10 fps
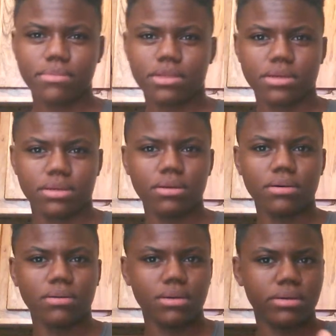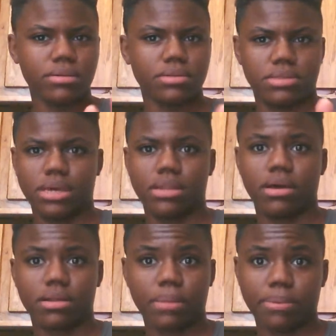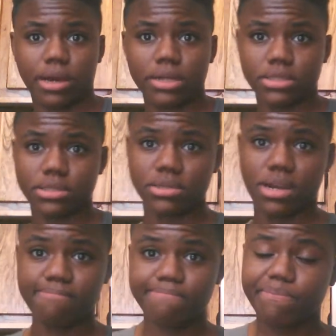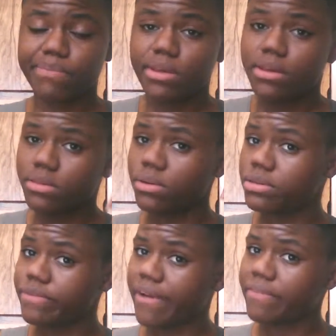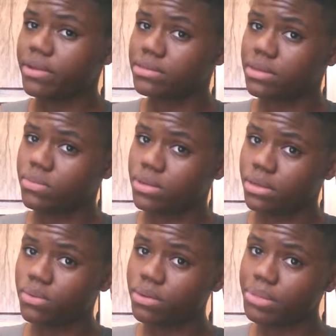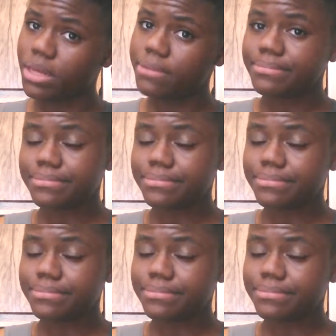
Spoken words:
chill, like, just take it down a couple notches. So yeah, those are five things that really annoy me,